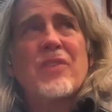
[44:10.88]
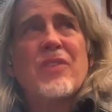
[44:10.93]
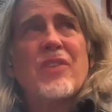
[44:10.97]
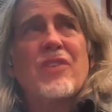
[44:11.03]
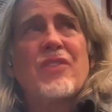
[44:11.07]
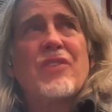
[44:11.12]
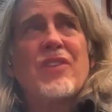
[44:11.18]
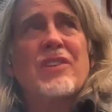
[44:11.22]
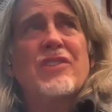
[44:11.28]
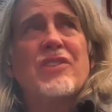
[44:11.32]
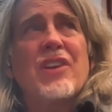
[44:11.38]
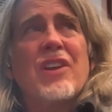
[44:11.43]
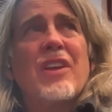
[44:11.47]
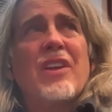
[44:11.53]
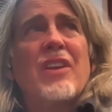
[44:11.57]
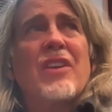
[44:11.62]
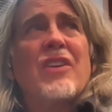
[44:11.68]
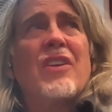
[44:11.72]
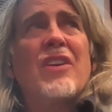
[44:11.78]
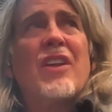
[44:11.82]

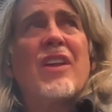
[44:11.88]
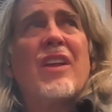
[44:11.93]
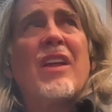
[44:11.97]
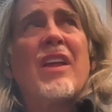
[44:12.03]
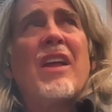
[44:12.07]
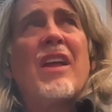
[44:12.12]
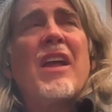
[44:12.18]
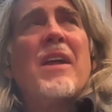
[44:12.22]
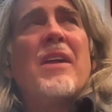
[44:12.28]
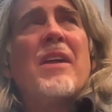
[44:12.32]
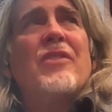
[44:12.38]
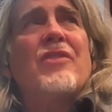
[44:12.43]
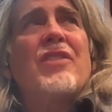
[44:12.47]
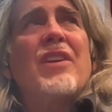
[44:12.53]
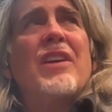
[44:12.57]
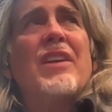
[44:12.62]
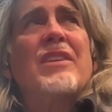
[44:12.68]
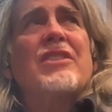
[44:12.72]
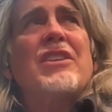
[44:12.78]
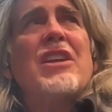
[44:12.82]

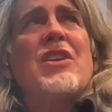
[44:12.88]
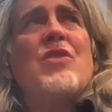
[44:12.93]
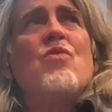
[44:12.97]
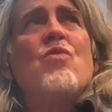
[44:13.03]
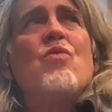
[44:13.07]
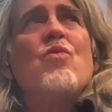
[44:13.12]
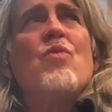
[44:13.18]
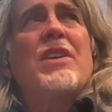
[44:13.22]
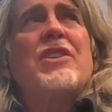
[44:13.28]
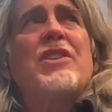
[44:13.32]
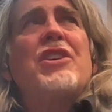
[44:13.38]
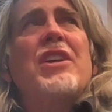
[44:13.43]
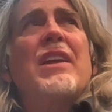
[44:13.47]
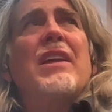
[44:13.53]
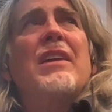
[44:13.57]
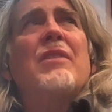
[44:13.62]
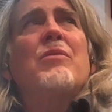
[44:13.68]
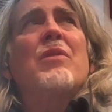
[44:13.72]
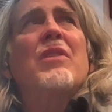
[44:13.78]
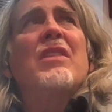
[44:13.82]
such
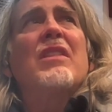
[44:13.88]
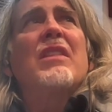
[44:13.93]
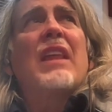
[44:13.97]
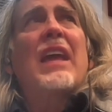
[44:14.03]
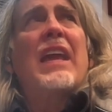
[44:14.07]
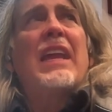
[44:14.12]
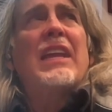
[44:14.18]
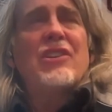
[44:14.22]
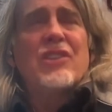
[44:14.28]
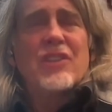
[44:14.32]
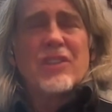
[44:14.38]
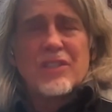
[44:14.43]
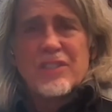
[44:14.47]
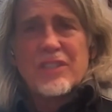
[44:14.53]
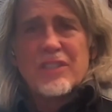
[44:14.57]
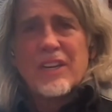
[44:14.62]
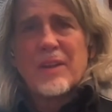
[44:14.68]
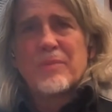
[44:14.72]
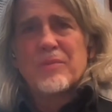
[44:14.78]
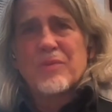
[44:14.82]
enriching
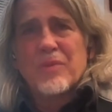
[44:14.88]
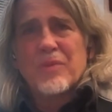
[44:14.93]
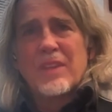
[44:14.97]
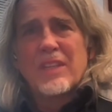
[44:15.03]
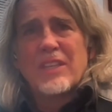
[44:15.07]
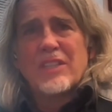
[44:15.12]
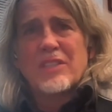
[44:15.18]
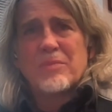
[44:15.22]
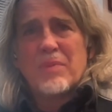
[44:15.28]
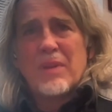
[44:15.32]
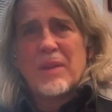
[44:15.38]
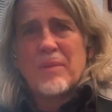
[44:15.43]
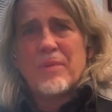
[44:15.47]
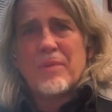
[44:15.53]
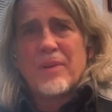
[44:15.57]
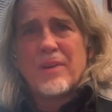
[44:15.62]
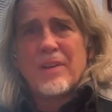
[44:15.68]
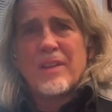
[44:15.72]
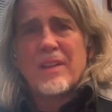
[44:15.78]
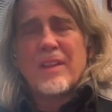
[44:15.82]
relationships with these
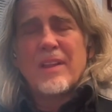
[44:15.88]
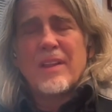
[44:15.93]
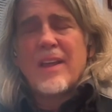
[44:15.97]
people